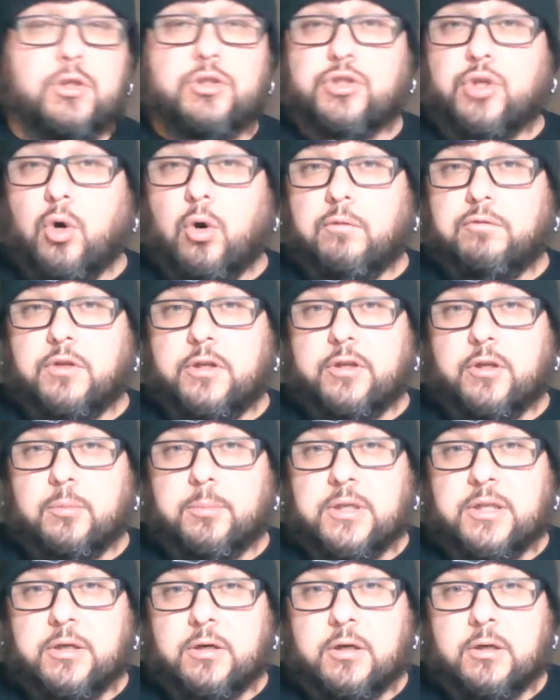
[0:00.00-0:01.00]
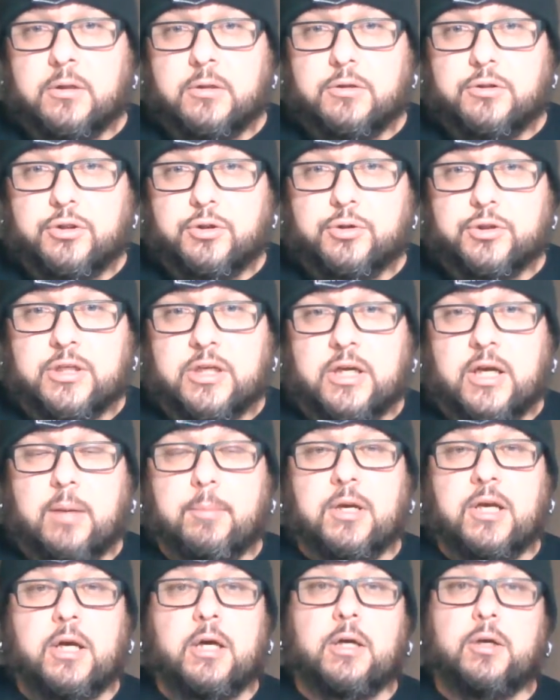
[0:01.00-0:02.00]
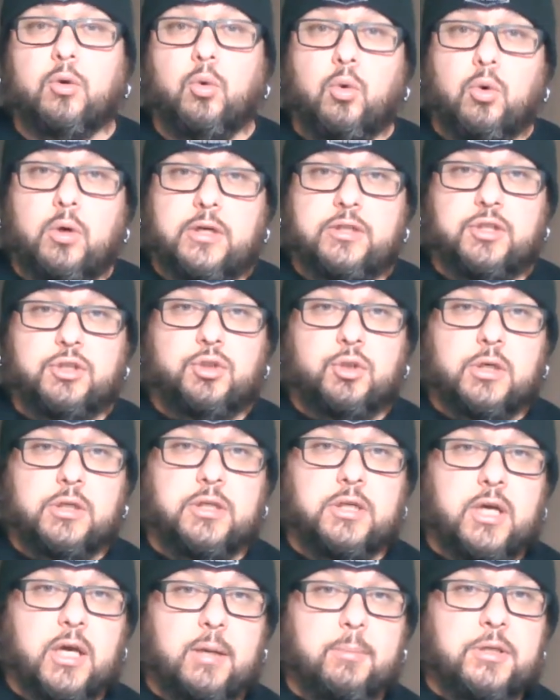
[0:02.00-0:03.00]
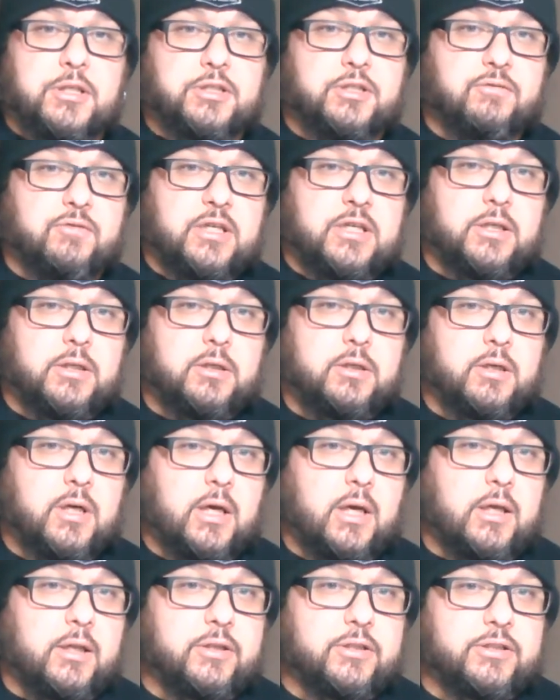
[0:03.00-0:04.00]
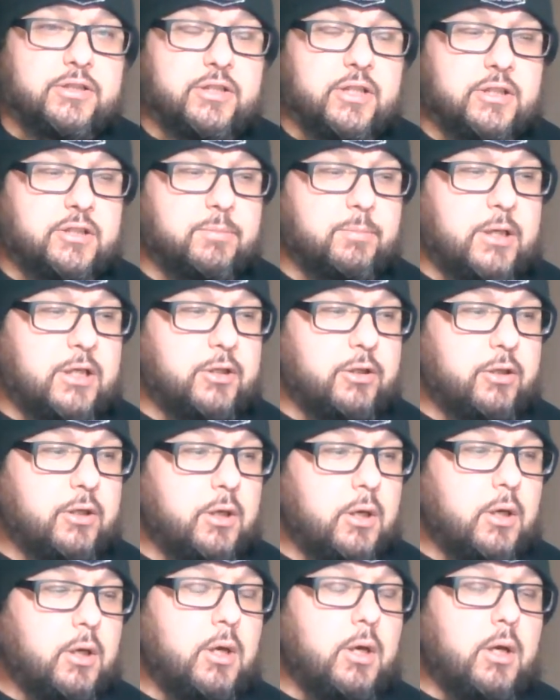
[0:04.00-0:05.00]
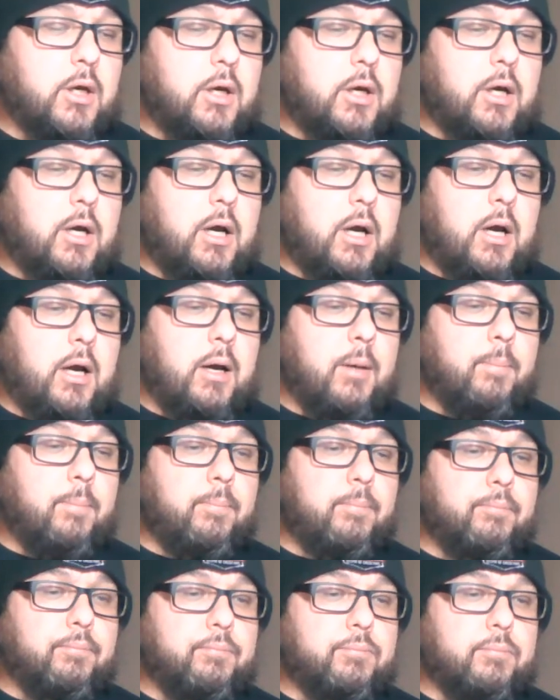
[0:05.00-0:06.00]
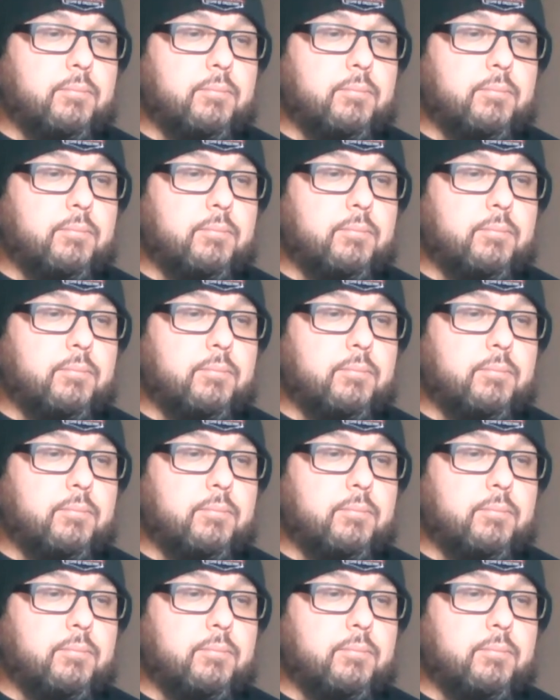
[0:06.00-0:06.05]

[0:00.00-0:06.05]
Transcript: So hopefully they'll be there Tucson Comic Con or at the Drawn to Comics event this next month.